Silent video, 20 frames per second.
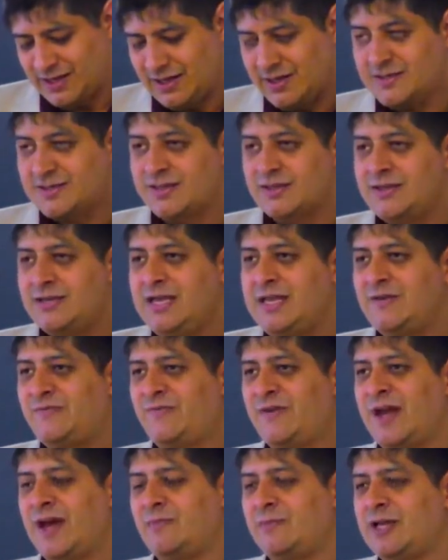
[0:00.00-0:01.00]
It's a neat
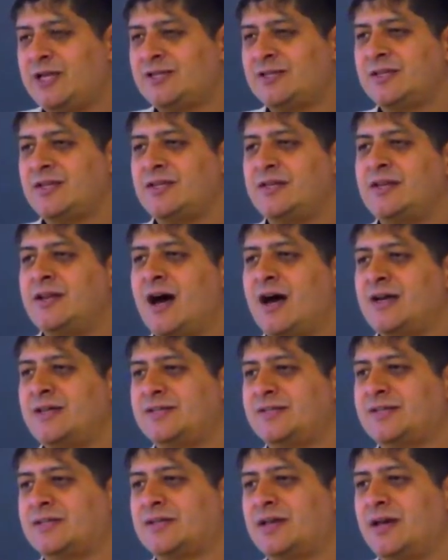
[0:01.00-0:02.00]
family, isn't it?
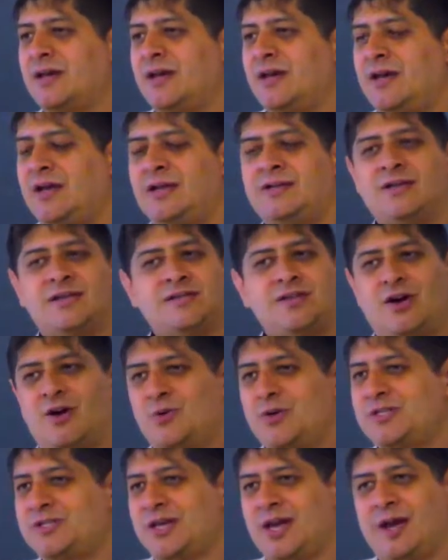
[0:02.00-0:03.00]
Nice. It doesn't
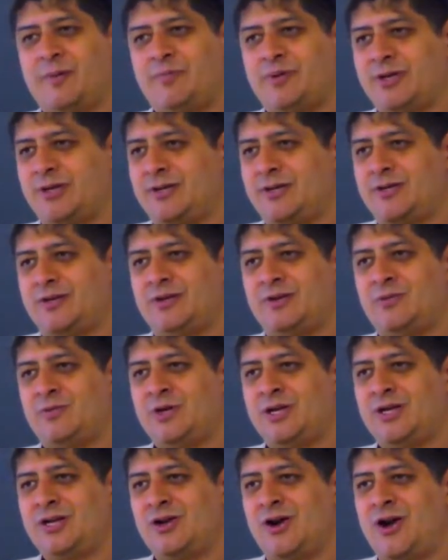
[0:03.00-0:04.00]
always happen
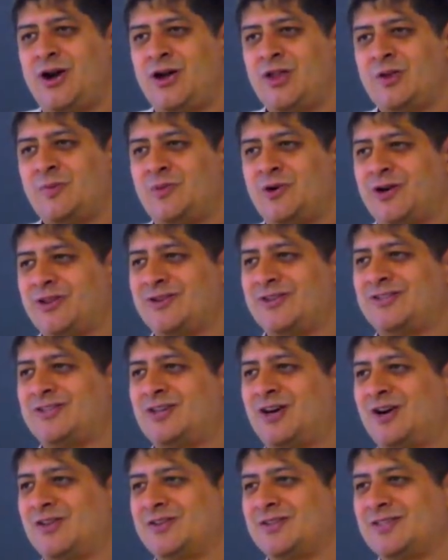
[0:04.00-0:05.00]
when all the brothers
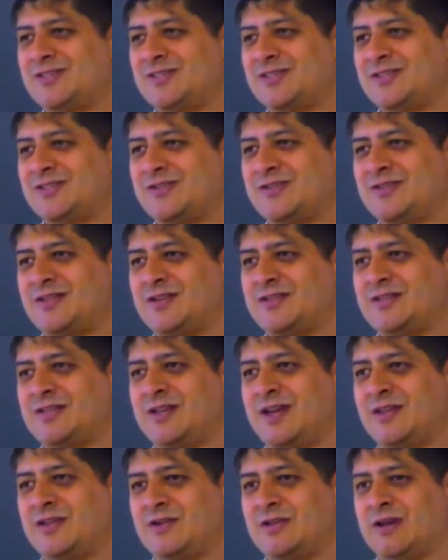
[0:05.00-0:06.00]
and all the sisters are
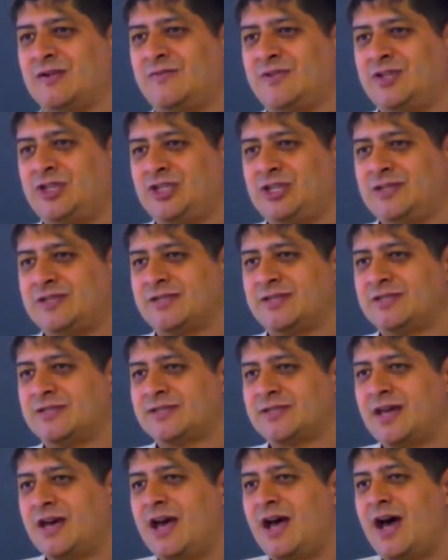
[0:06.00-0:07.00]
together loving
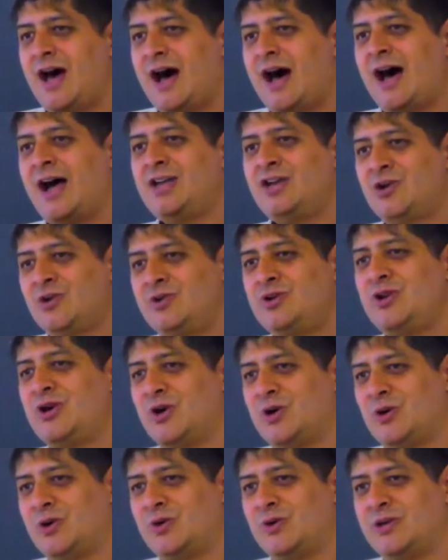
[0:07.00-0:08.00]
Jesus. I don't
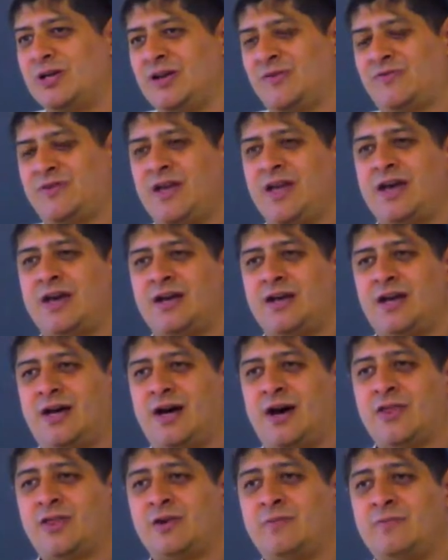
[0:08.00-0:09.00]
know if they had
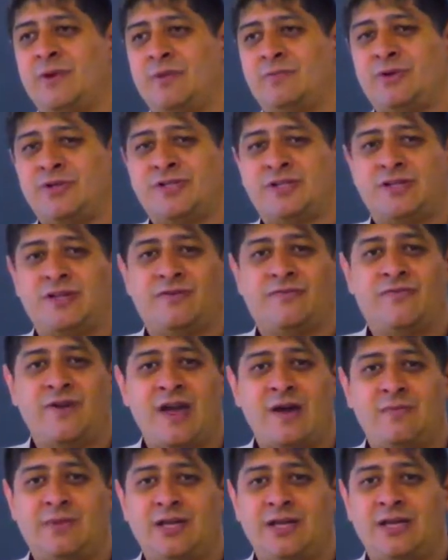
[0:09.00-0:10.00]
other members of their
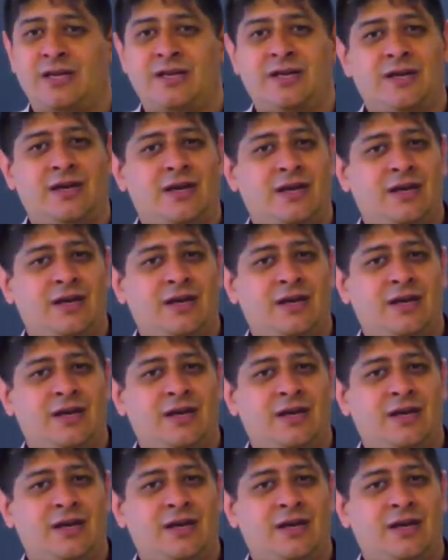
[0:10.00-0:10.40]
family